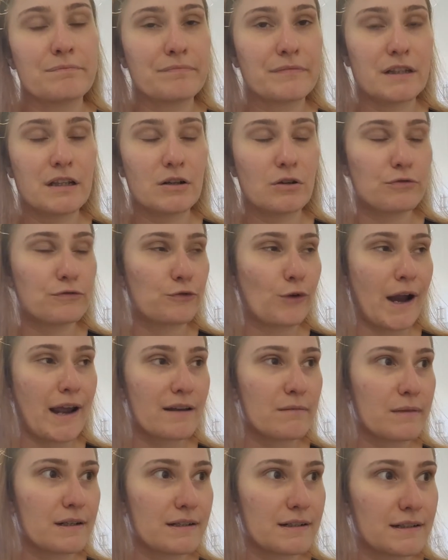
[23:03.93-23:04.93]
you know,
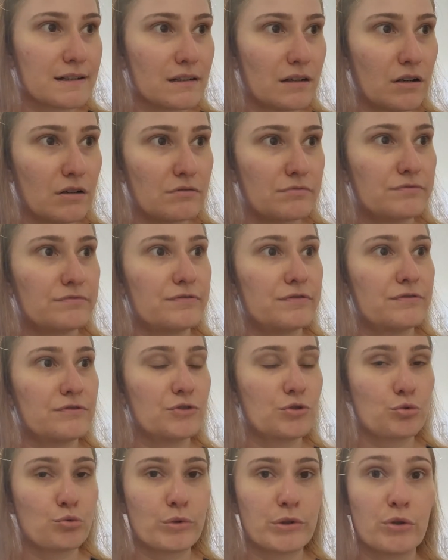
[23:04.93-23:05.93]
fragments of
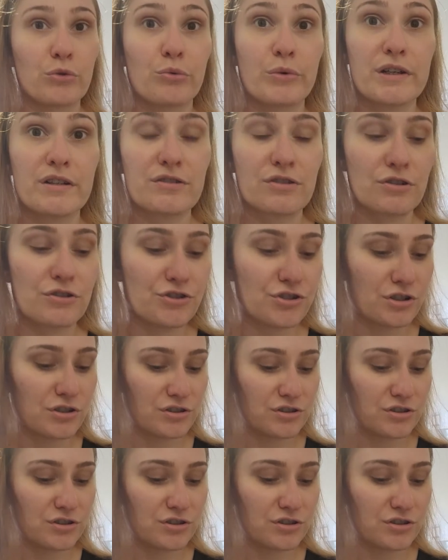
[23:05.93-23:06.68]
the real research.